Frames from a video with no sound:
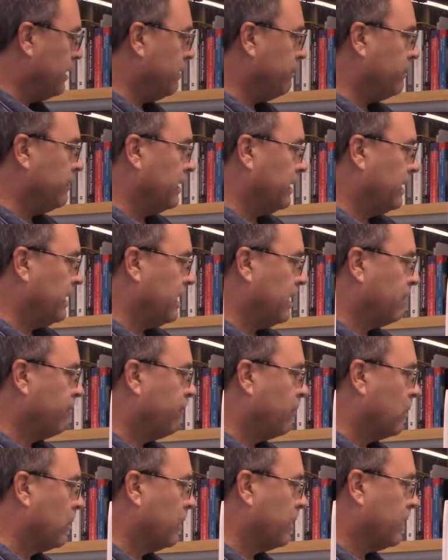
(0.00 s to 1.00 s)
even the neg
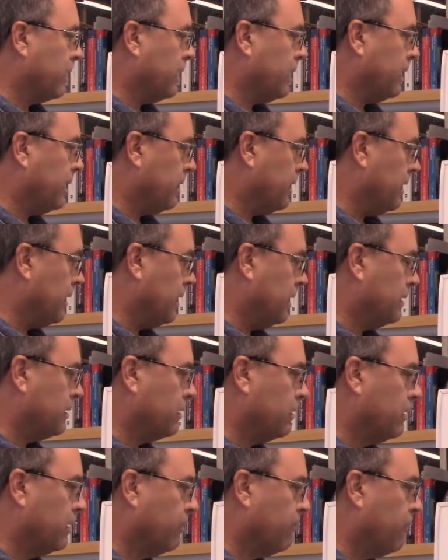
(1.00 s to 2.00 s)
48. Yeah, it's
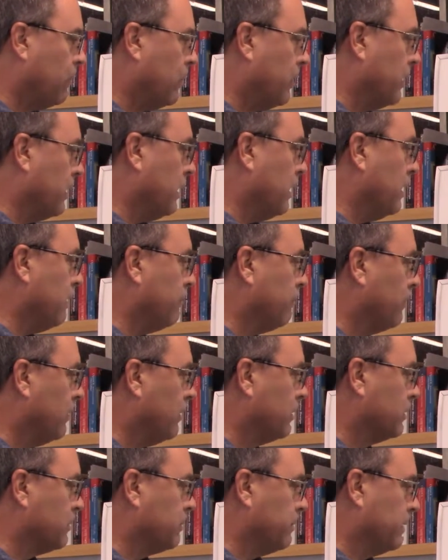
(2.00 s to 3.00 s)
only 48
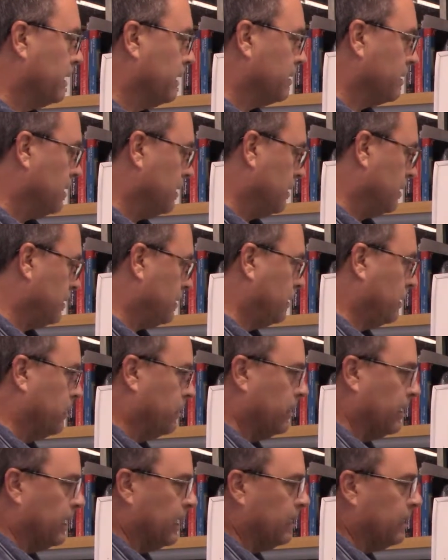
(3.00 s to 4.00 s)
volts, but it's
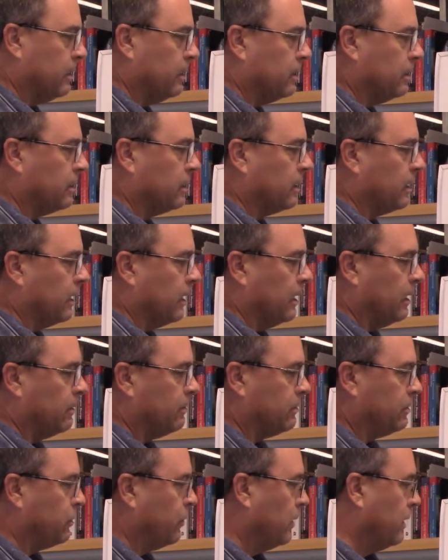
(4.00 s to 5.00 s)
also at
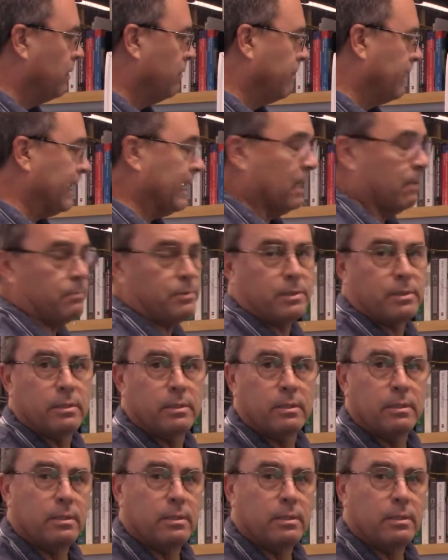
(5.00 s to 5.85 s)
12 amps.